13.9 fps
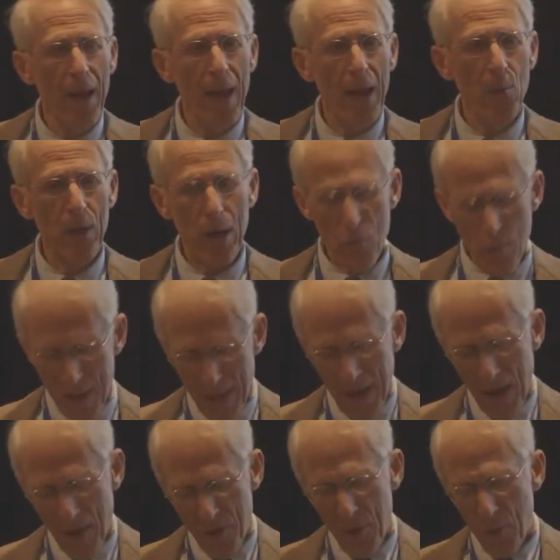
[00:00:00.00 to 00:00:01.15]
And when I read that,
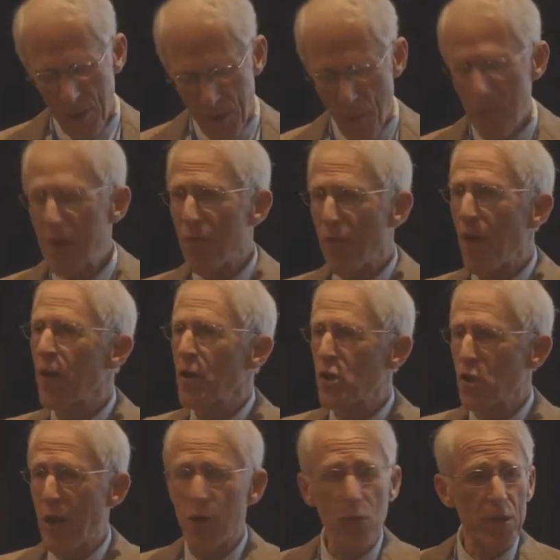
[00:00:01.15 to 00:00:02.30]
I thought, well, they're being very
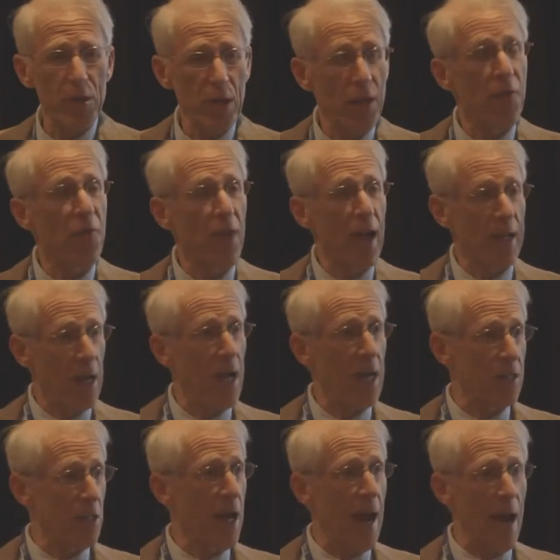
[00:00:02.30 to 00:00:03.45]
generous. And in fact,
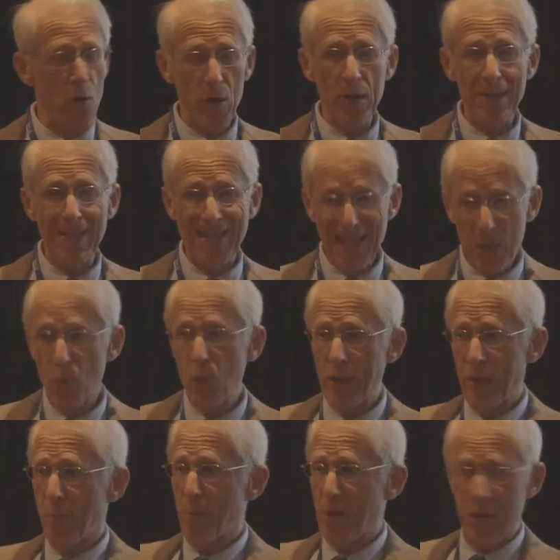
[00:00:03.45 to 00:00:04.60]
Oscar Arias did
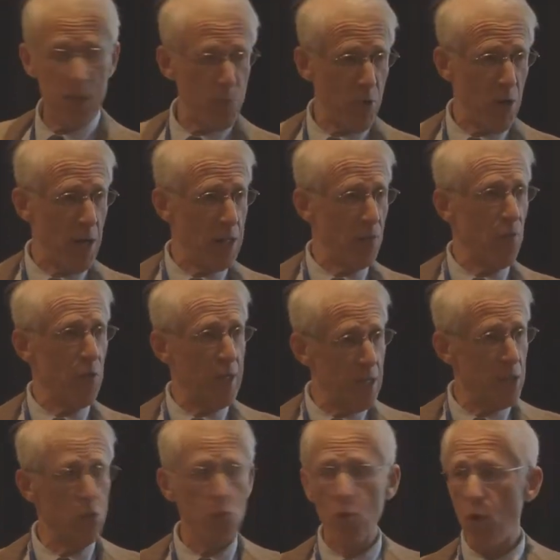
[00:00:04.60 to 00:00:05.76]
win the Peace Prize for
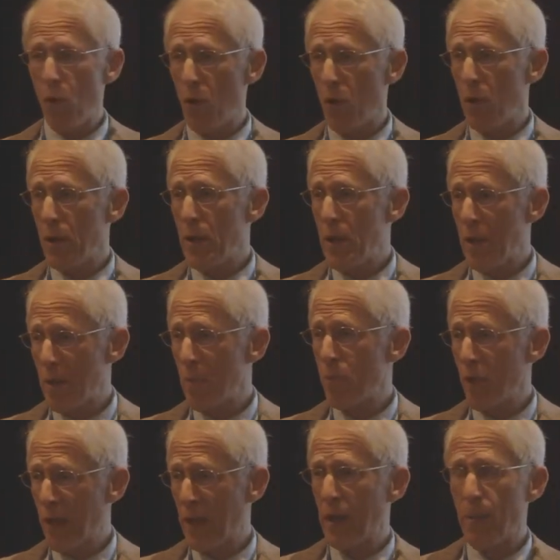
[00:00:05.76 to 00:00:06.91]
his role in
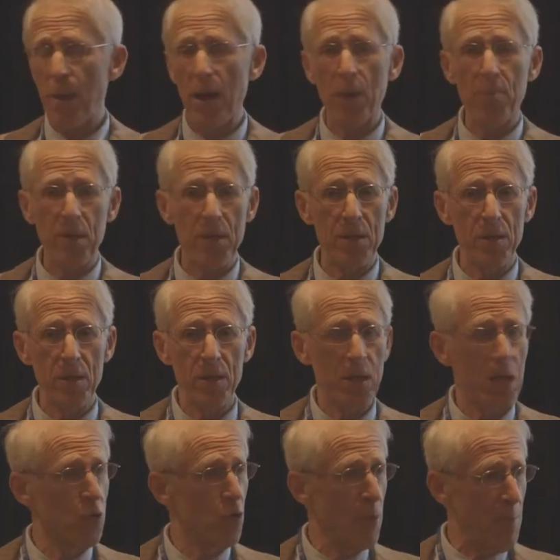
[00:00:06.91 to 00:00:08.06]
bringing about peace in
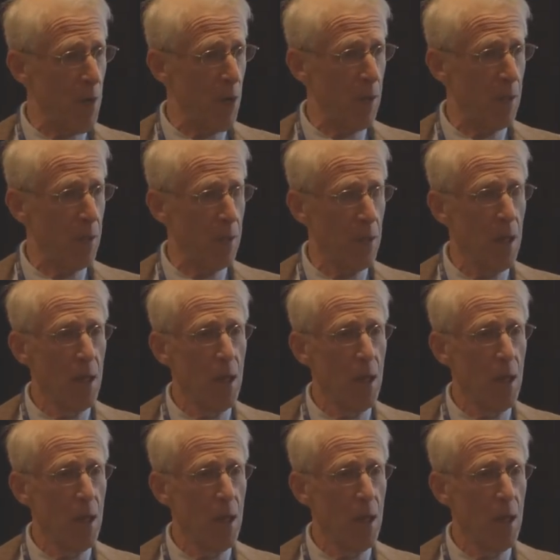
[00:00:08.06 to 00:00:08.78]
Central America.